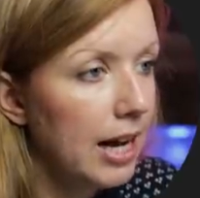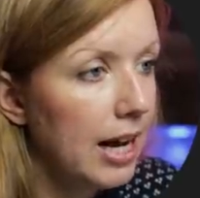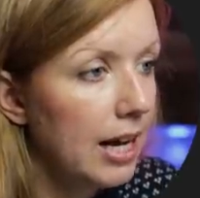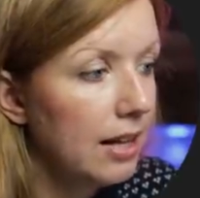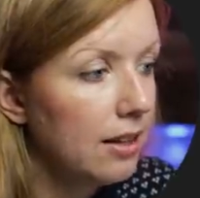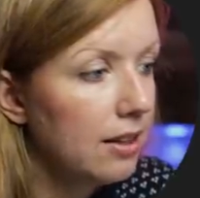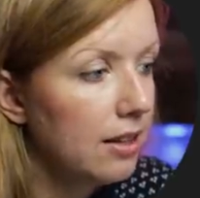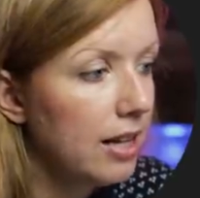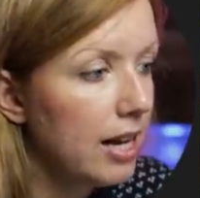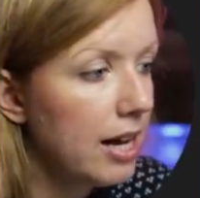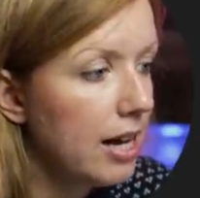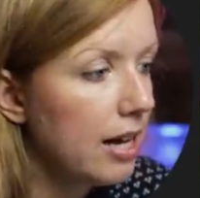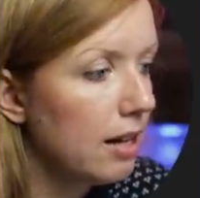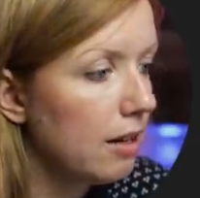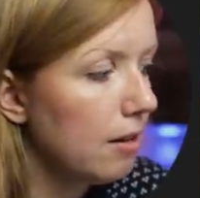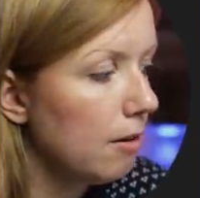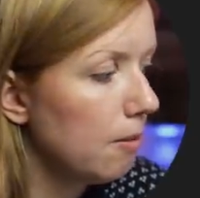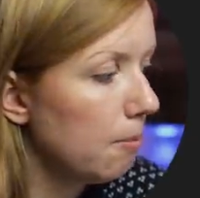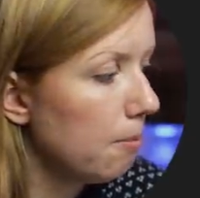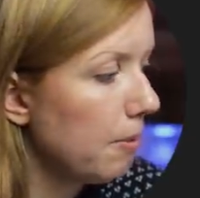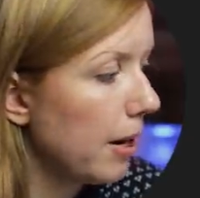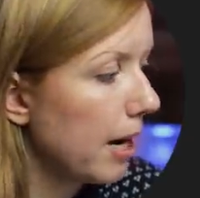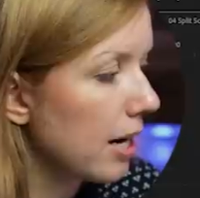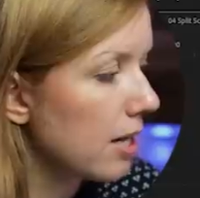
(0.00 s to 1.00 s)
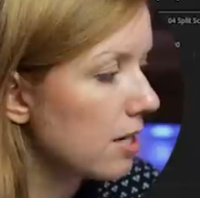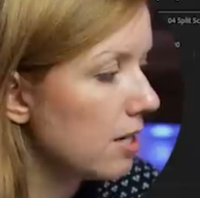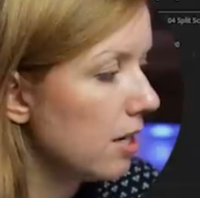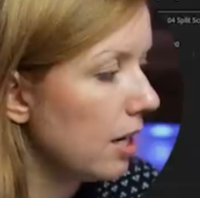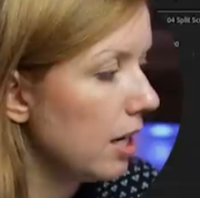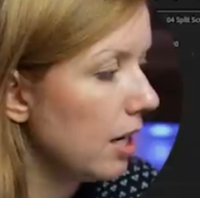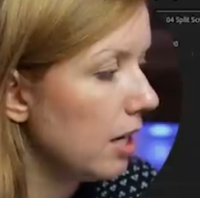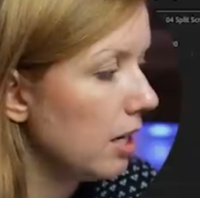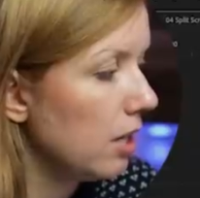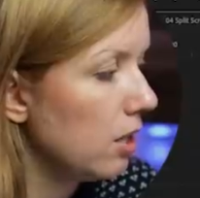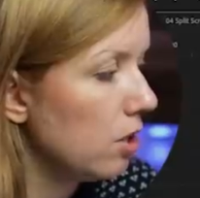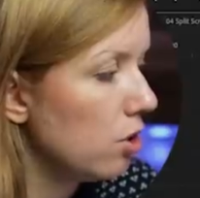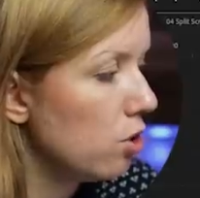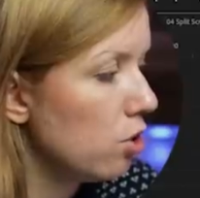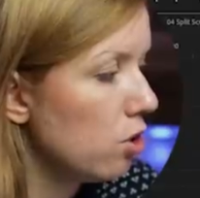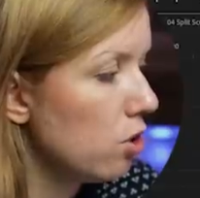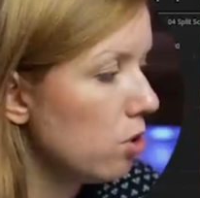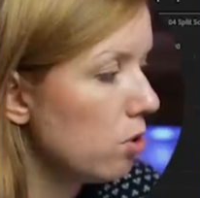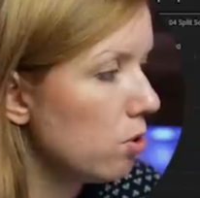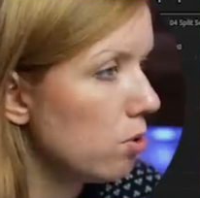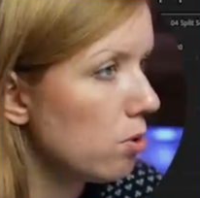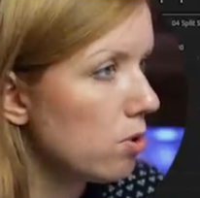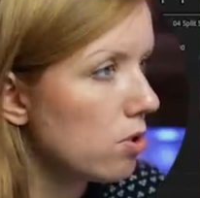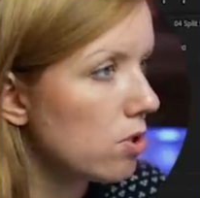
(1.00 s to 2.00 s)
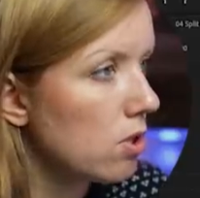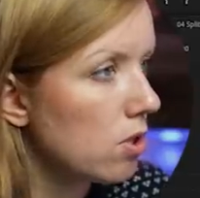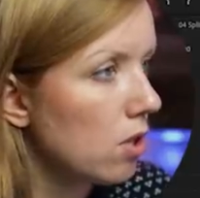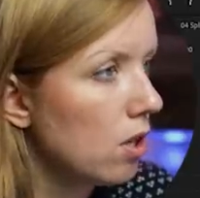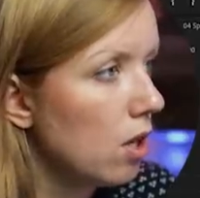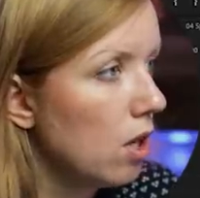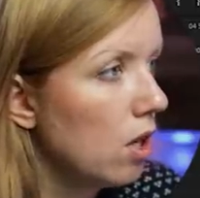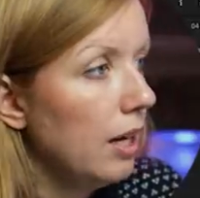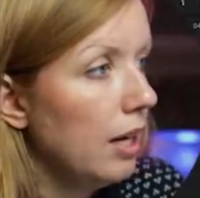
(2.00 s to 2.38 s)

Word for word: and then back to A E Juice.